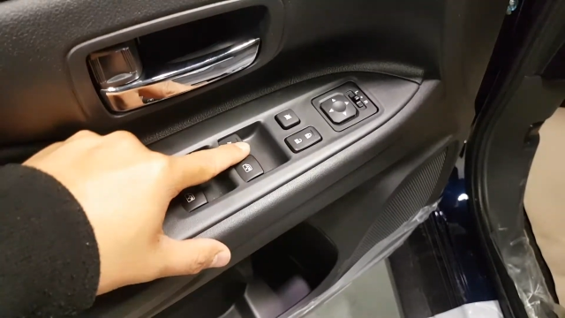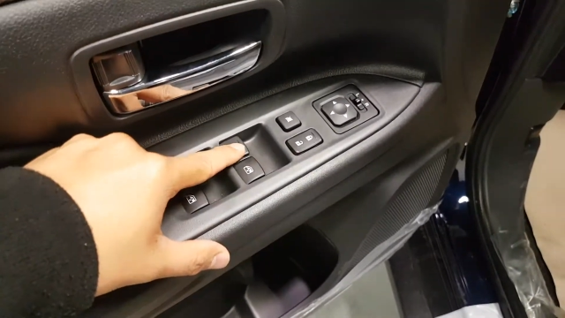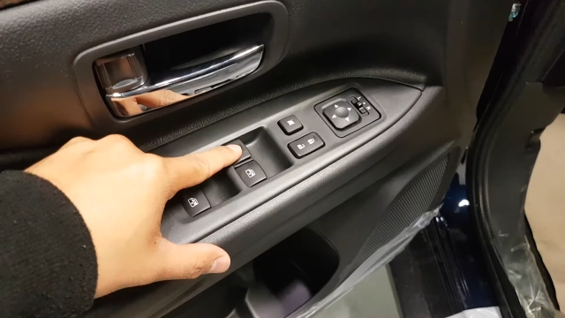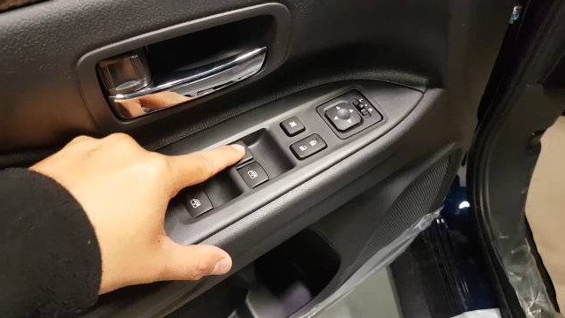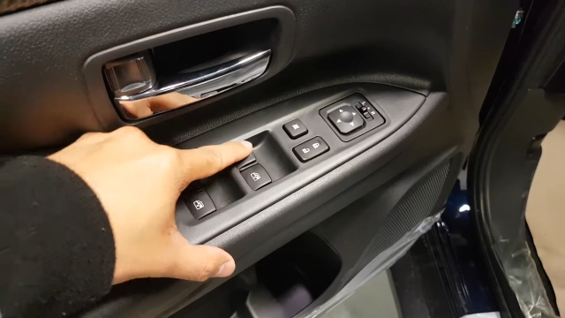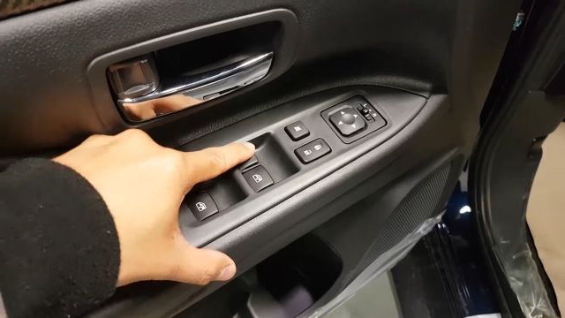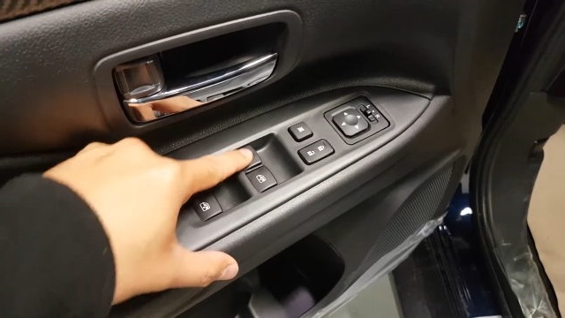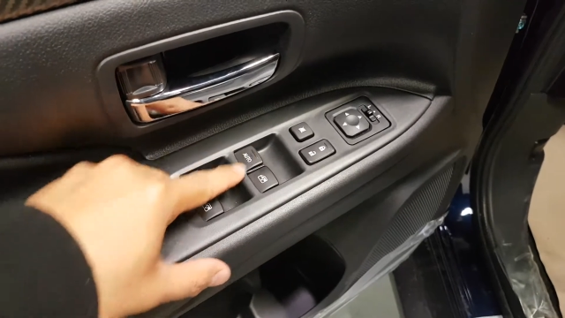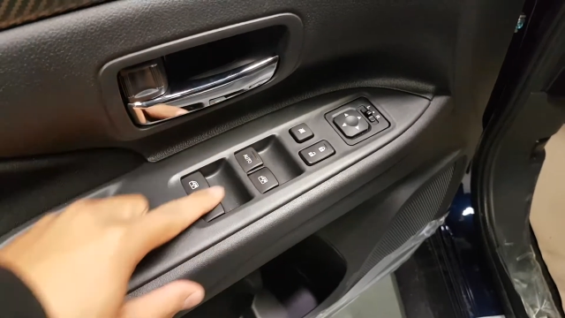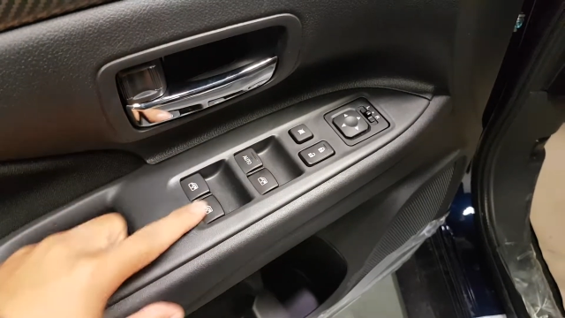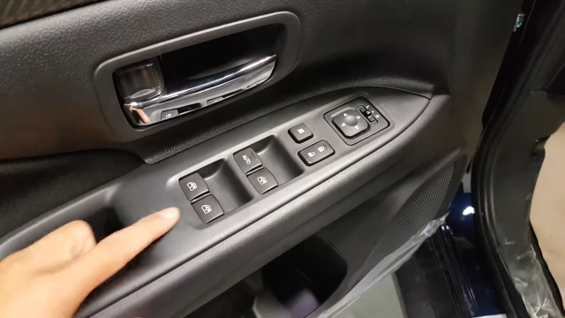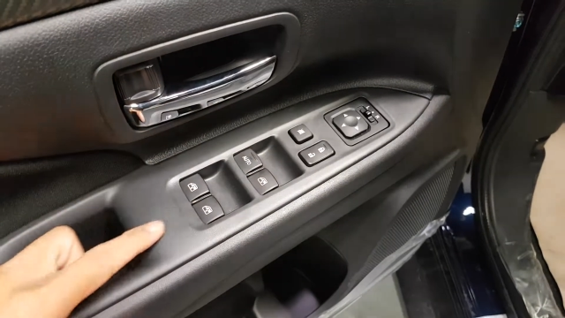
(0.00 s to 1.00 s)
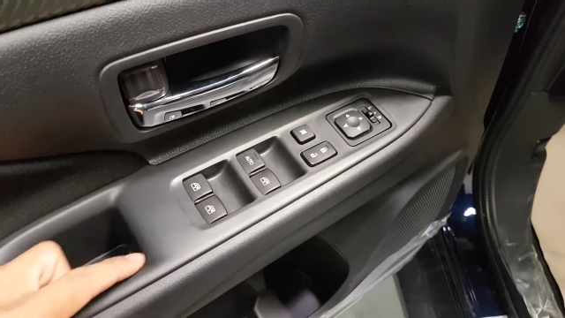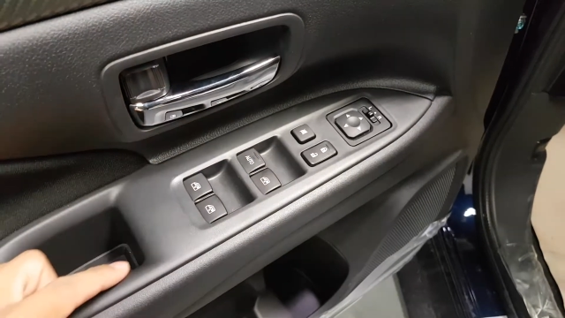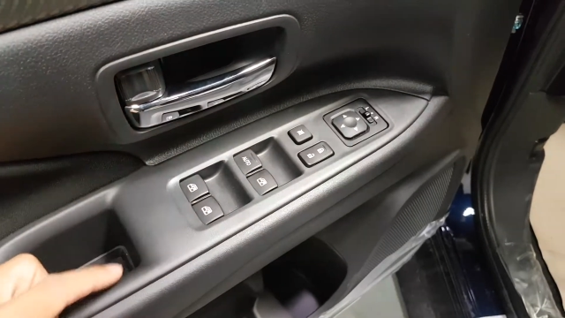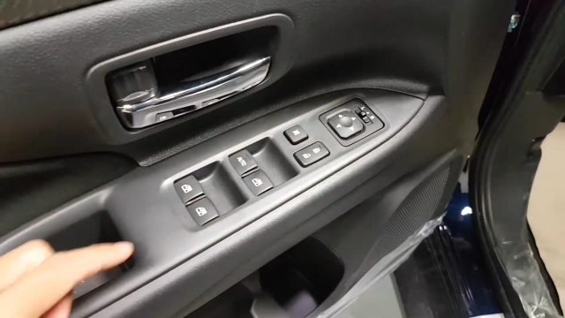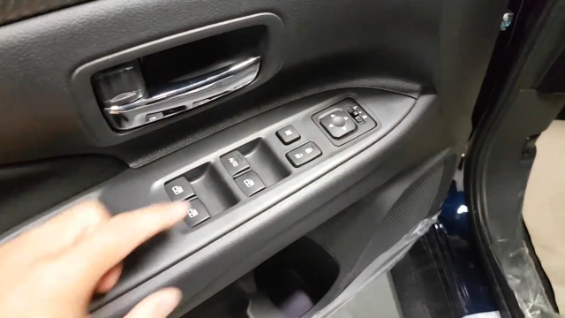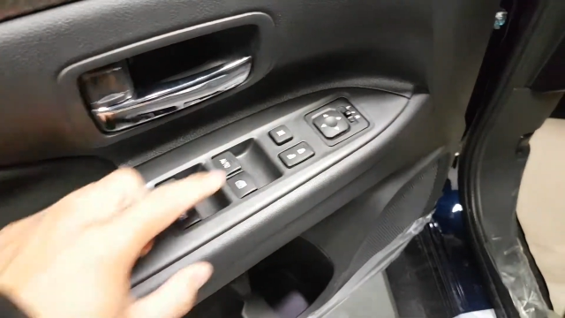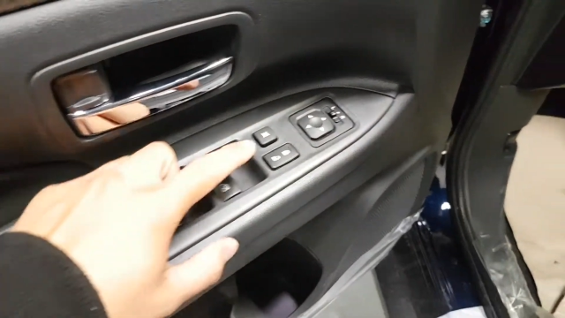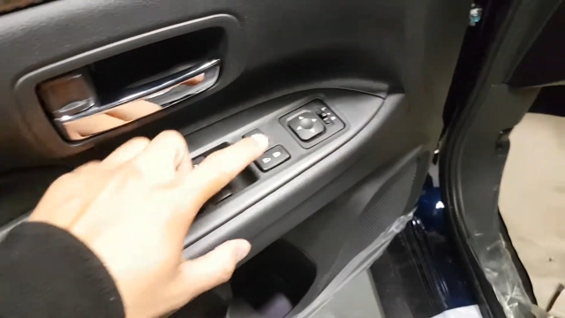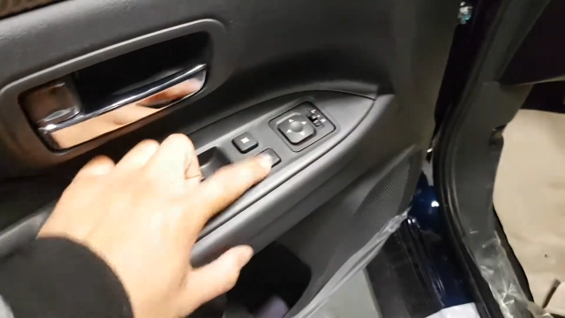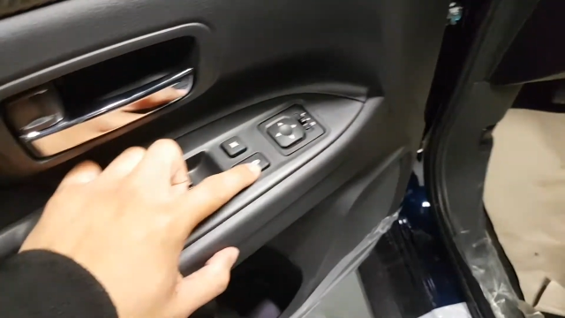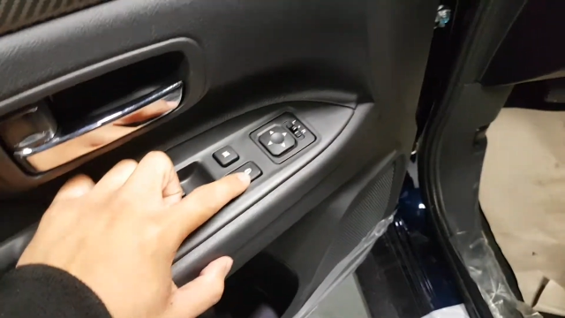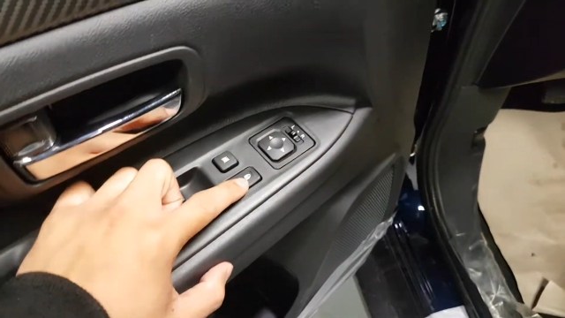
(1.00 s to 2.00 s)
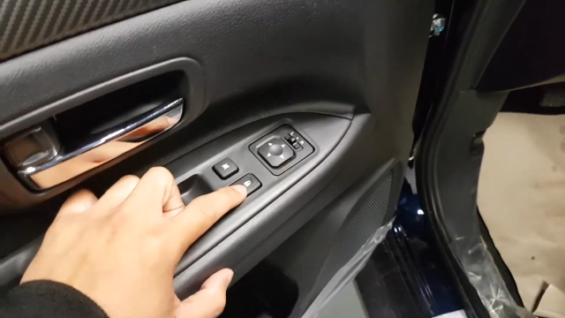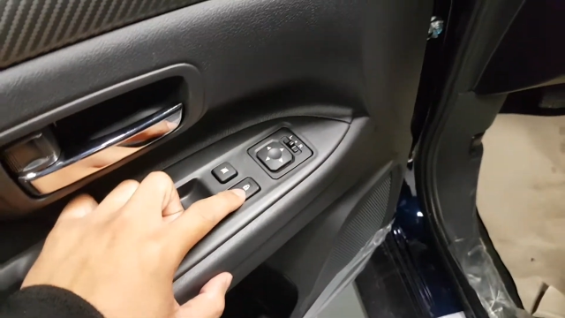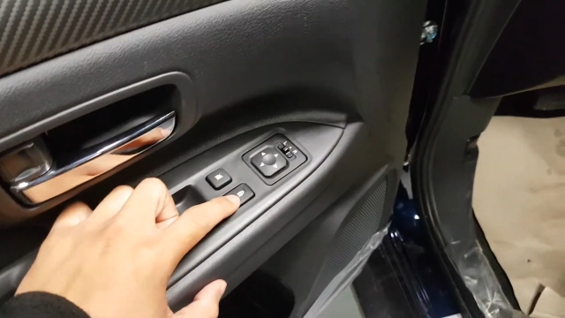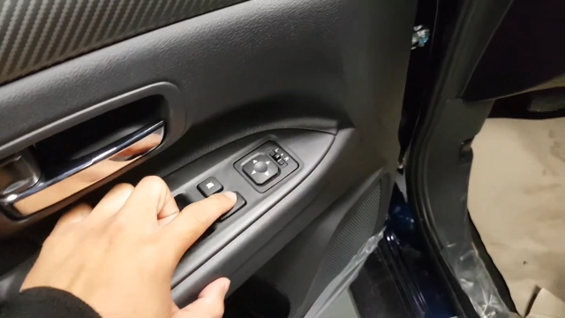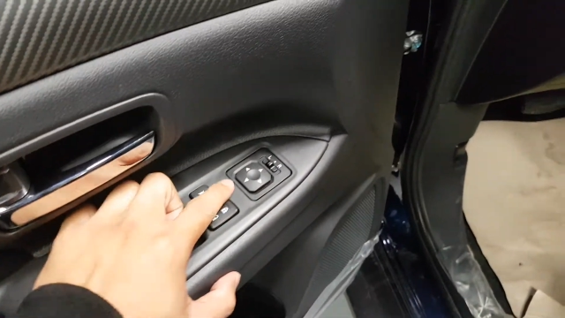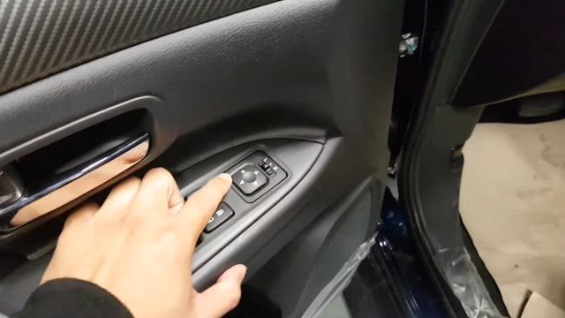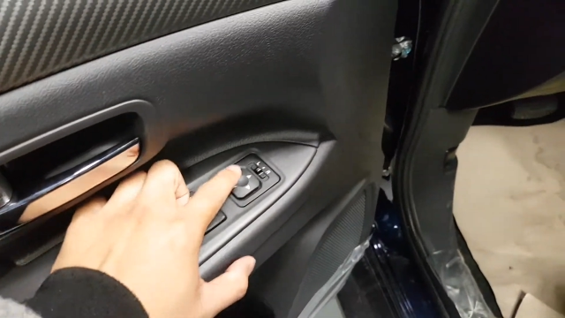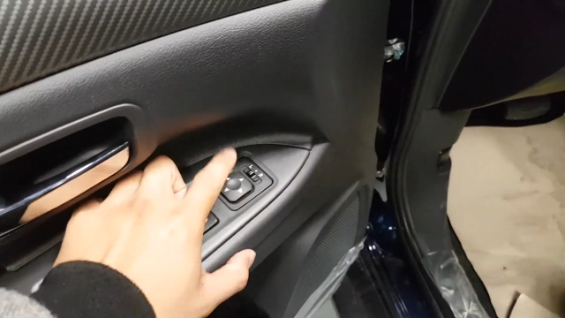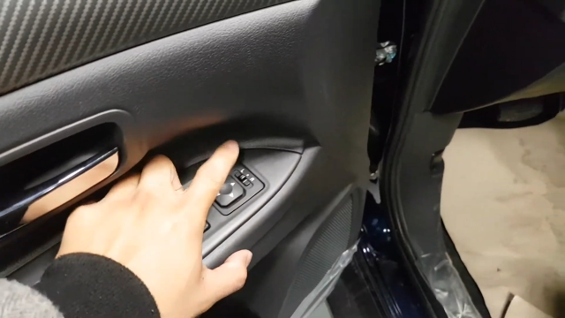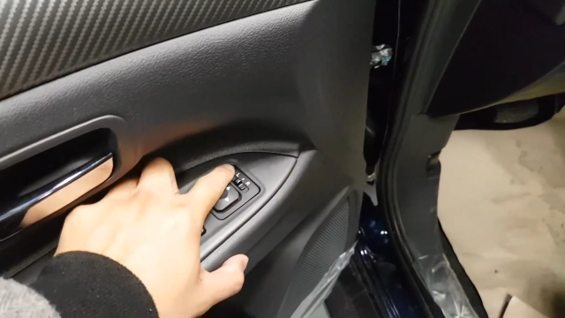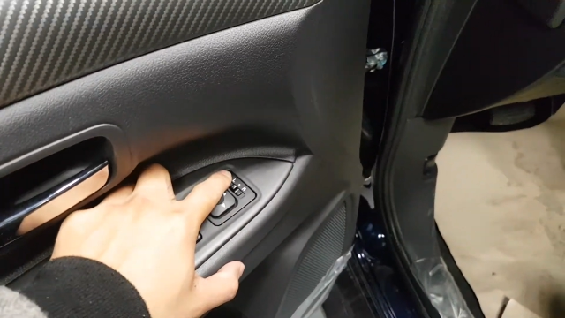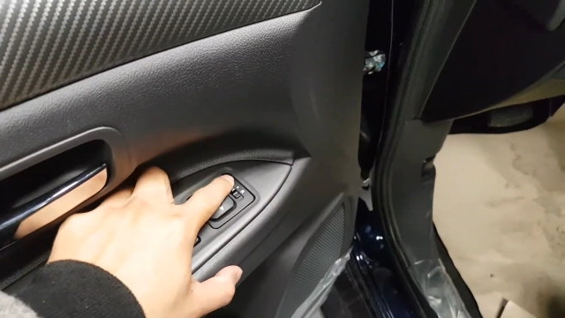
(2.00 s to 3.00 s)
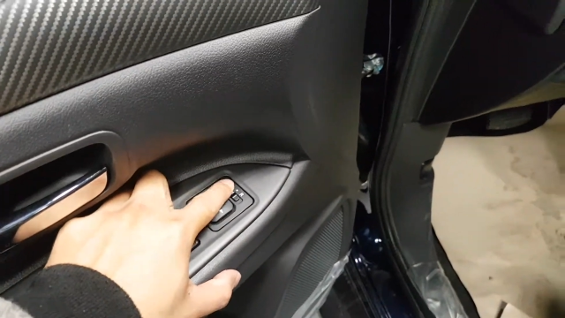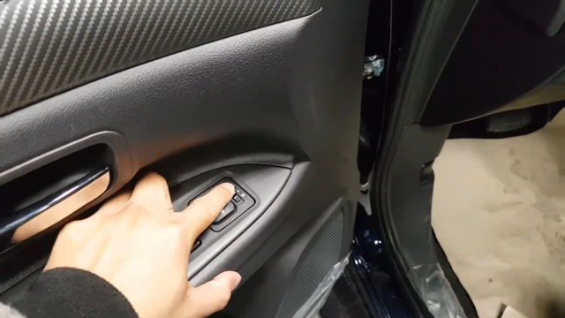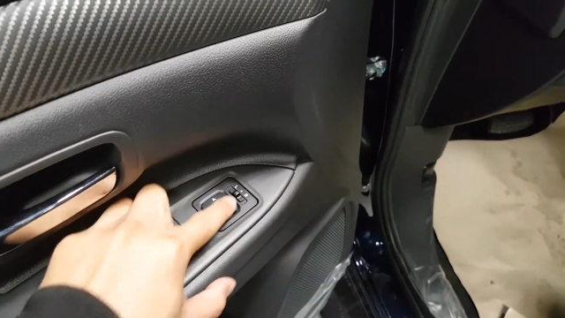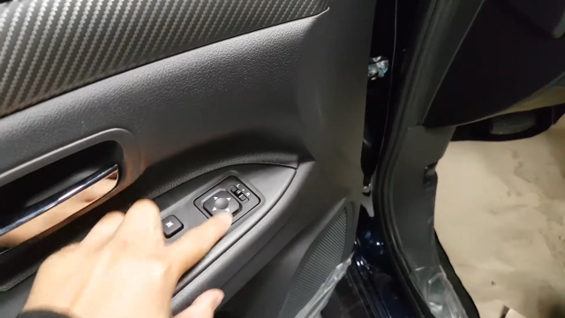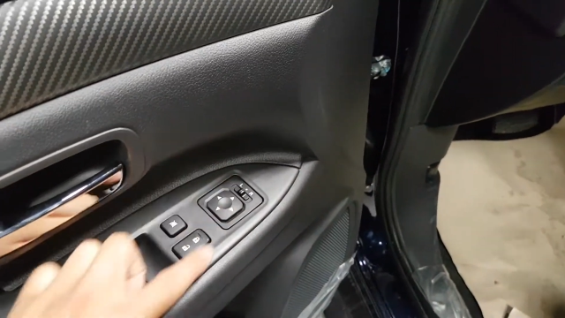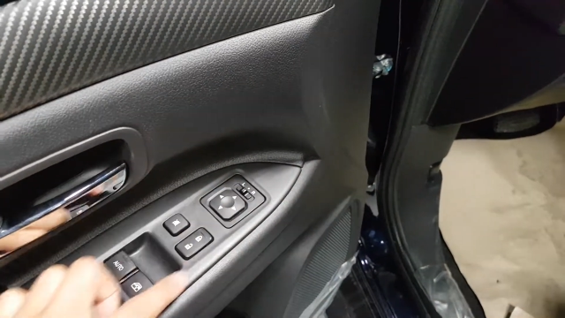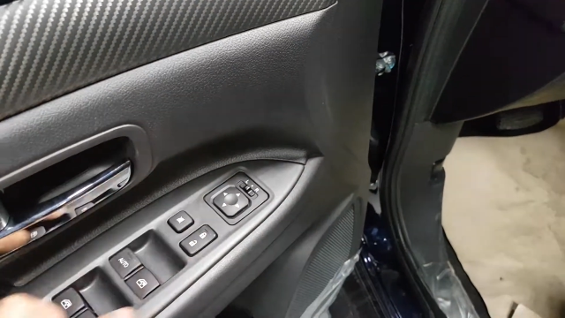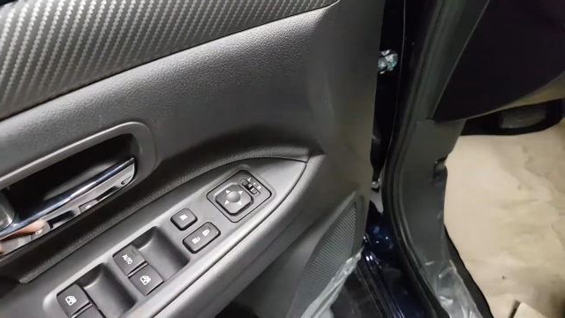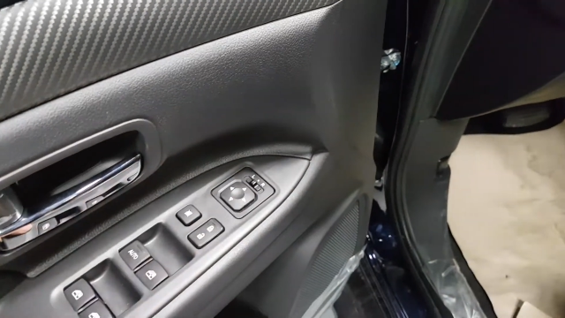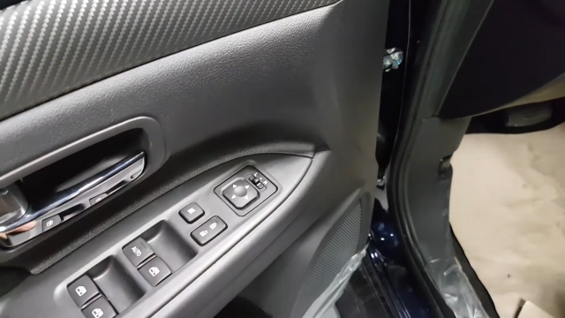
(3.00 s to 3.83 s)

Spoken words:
Nobody's mouth can be seen.